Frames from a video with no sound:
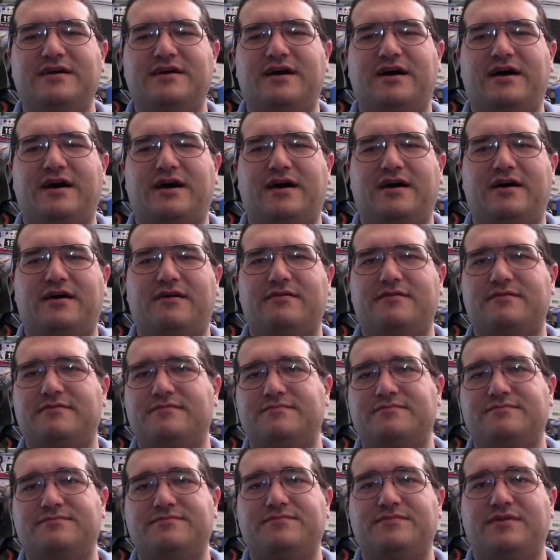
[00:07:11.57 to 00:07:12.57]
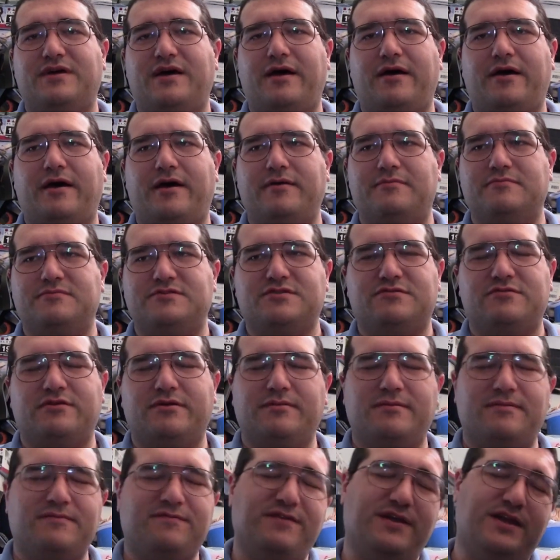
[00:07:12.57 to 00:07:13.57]
I'm
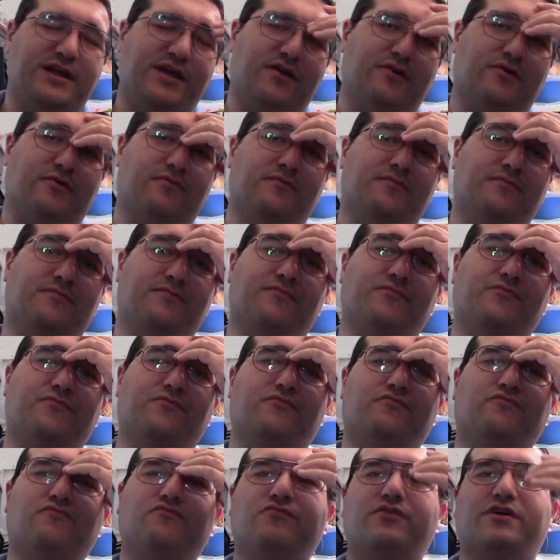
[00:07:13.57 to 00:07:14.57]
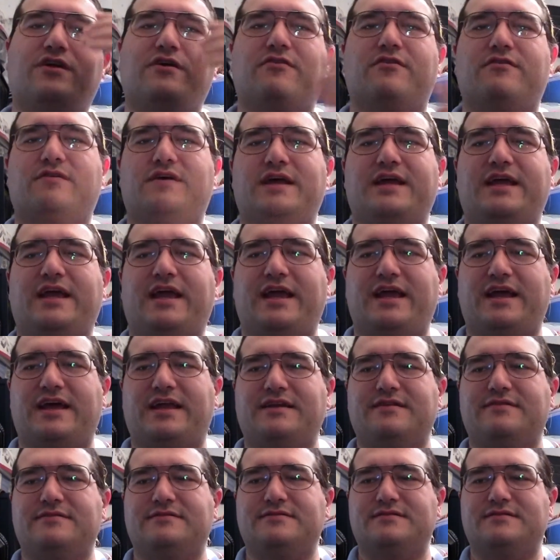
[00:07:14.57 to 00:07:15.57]
streaming video whenever I can.